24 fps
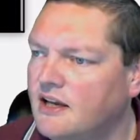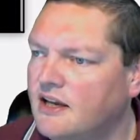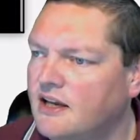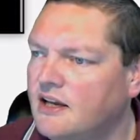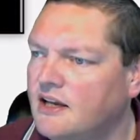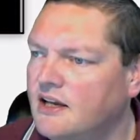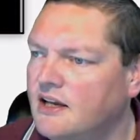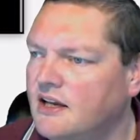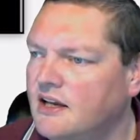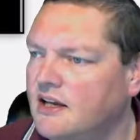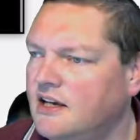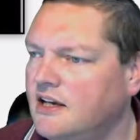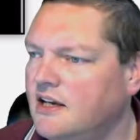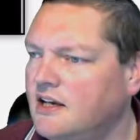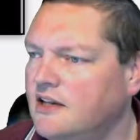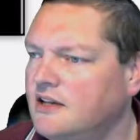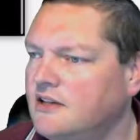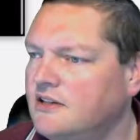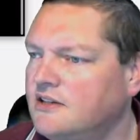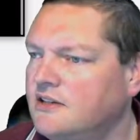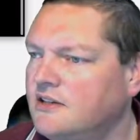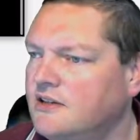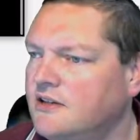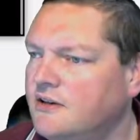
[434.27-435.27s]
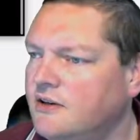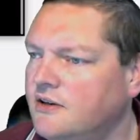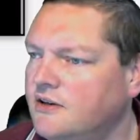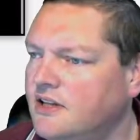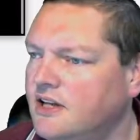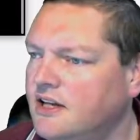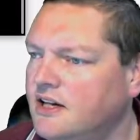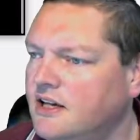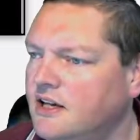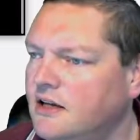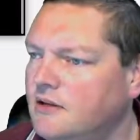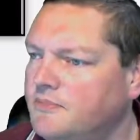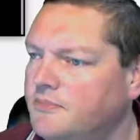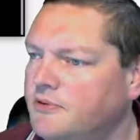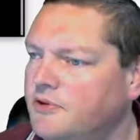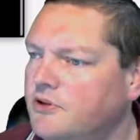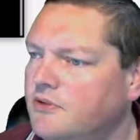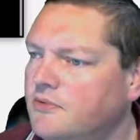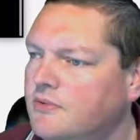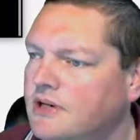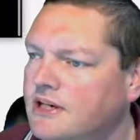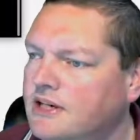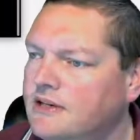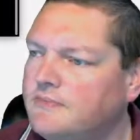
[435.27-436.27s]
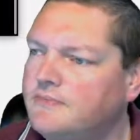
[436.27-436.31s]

And throw that output away.